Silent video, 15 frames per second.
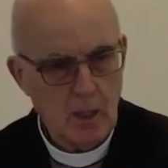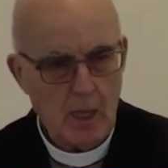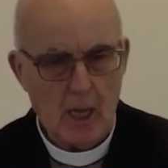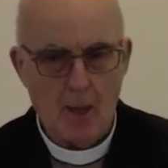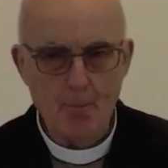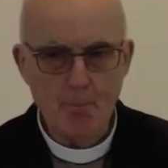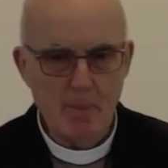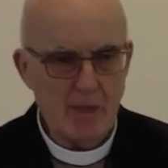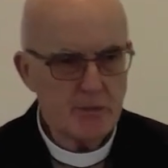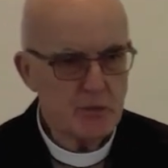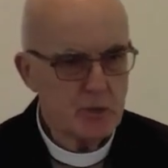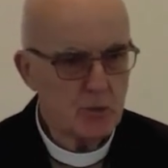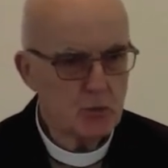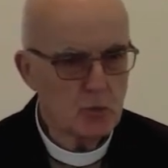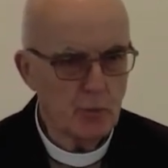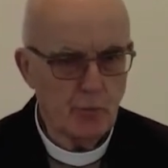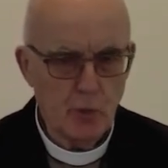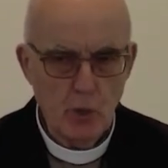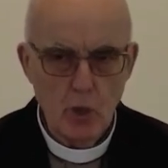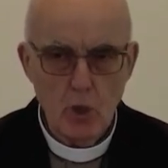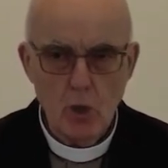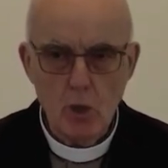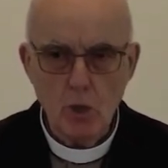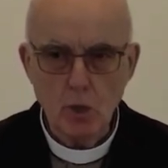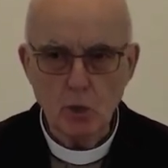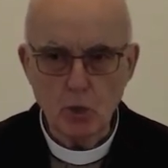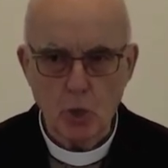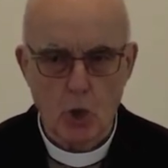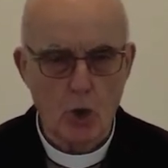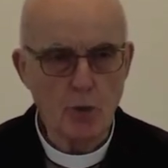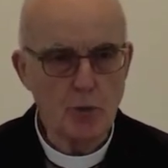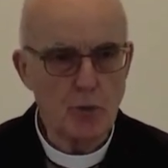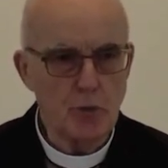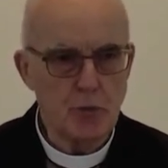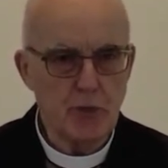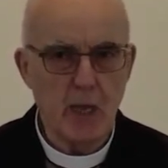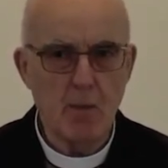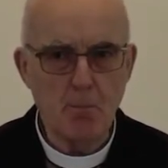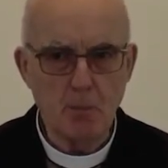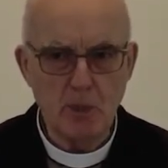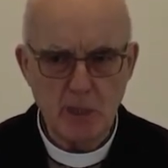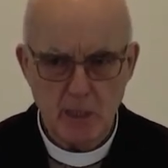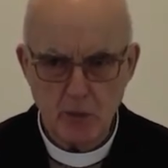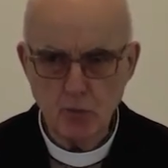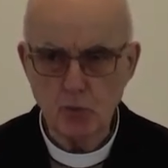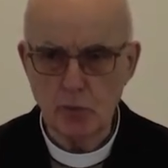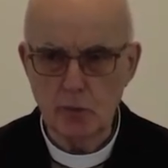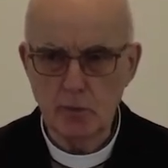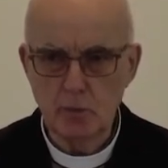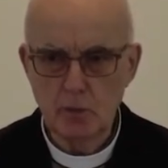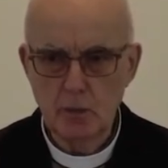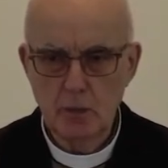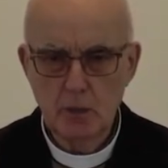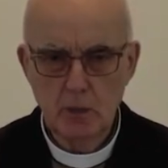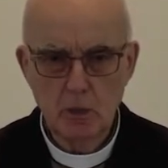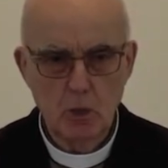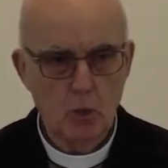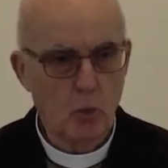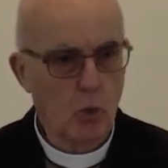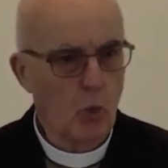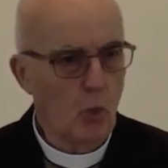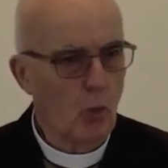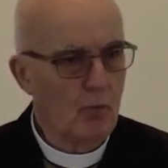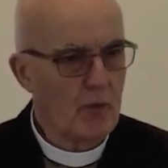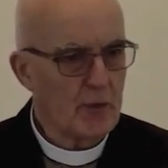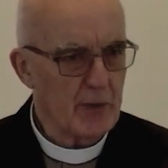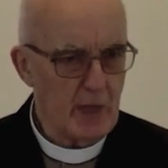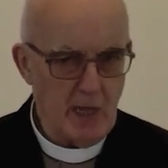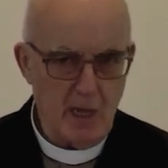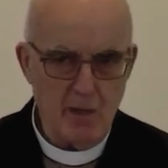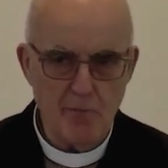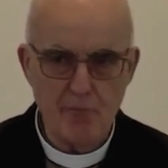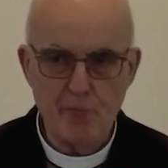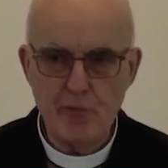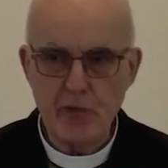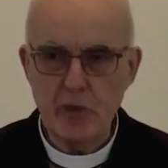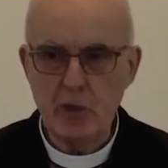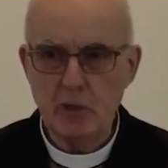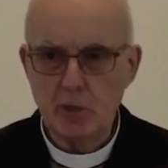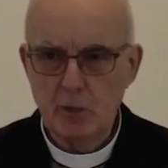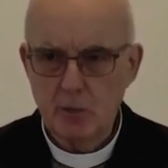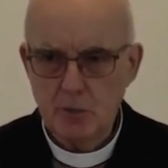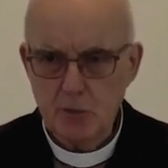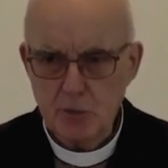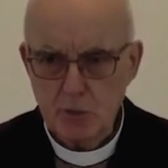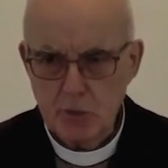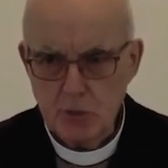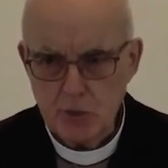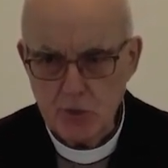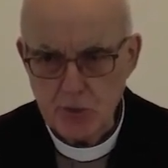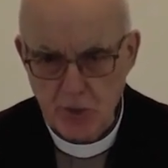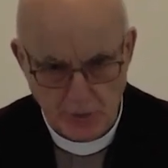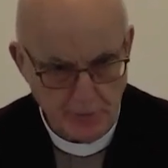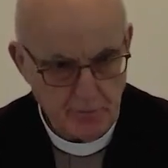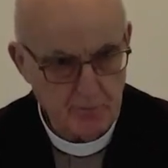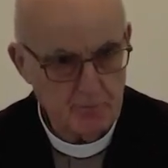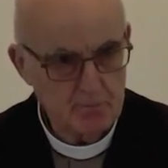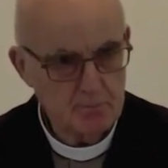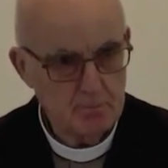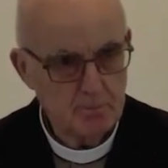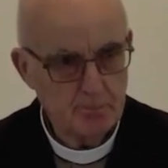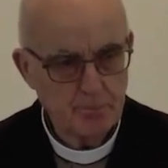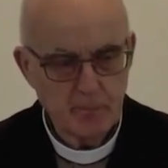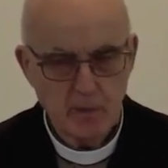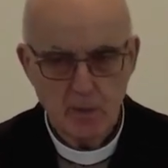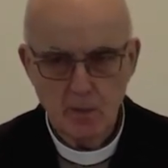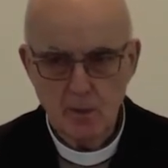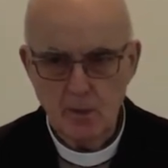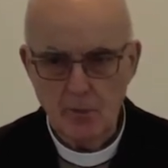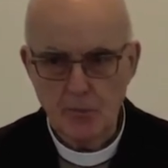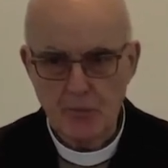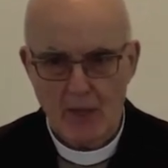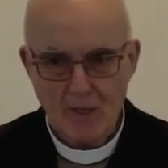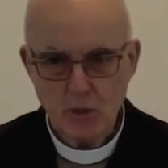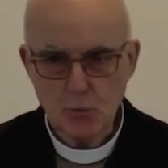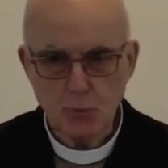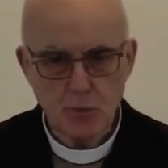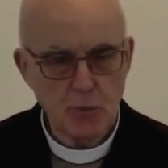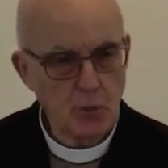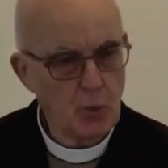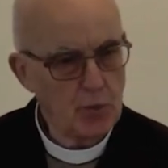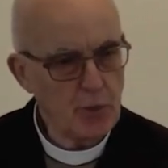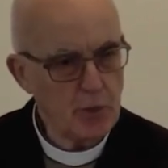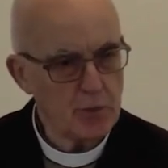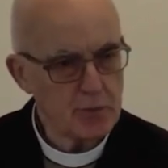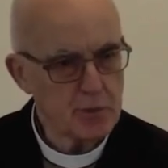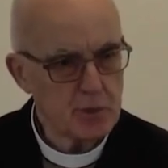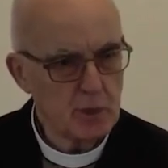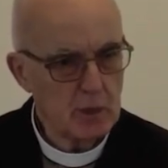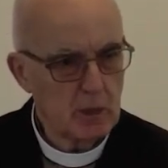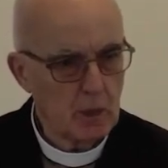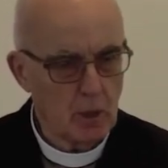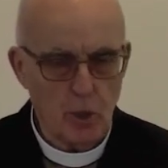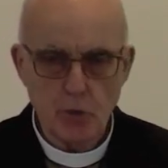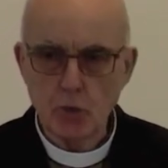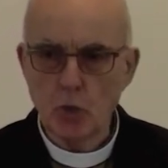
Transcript: a message of condemnation over every sin. That's what the law does. It